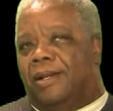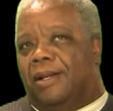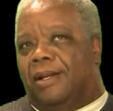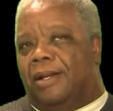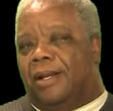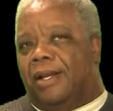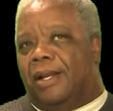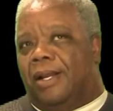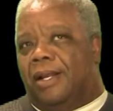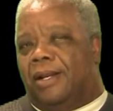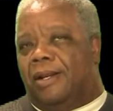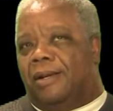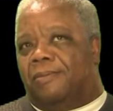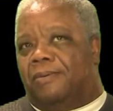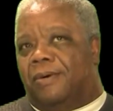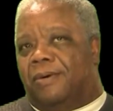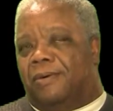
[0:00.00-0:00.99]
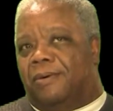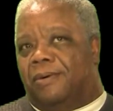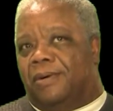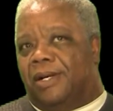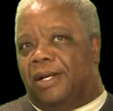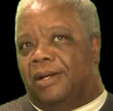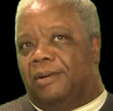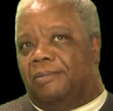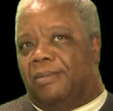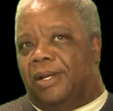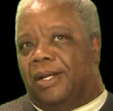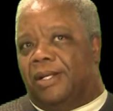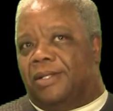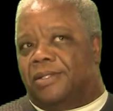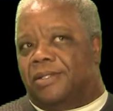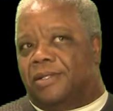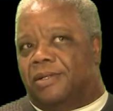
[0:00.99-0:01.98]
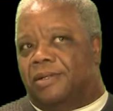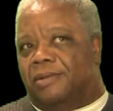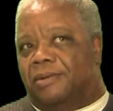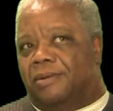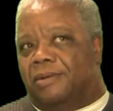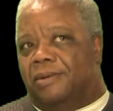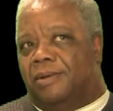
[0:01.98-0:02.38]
I had that program, and so